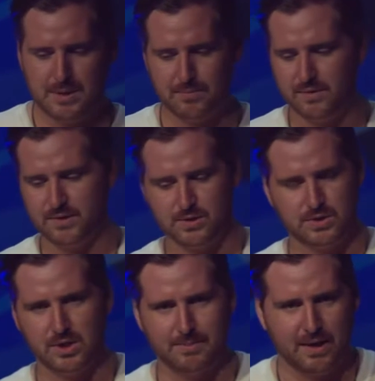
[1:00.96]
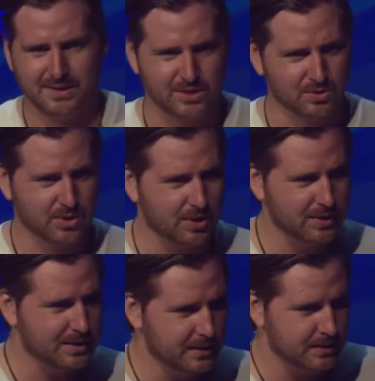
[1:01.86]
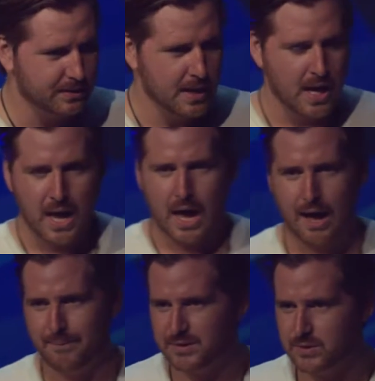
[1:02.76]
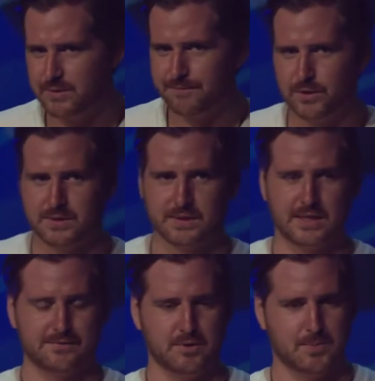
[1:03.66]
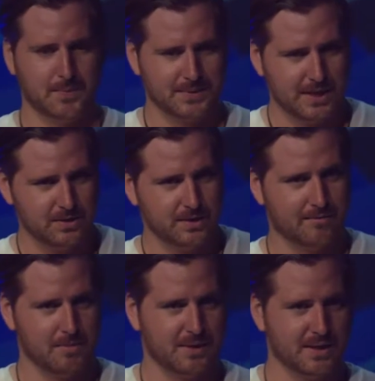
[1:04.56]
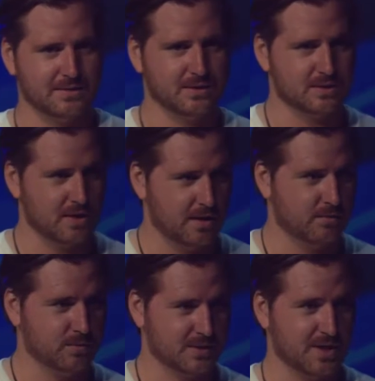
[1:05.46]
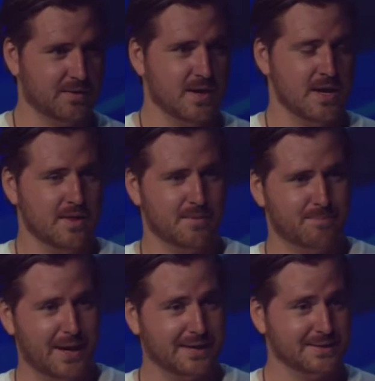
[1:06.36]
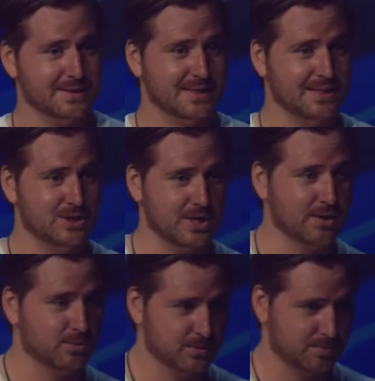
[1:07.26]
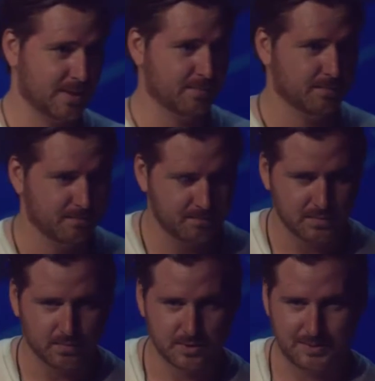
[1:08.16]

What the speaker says: People have understood about digital currencies. This was the first successful implementation of it because it solved what's called the Byzantine generals problem, which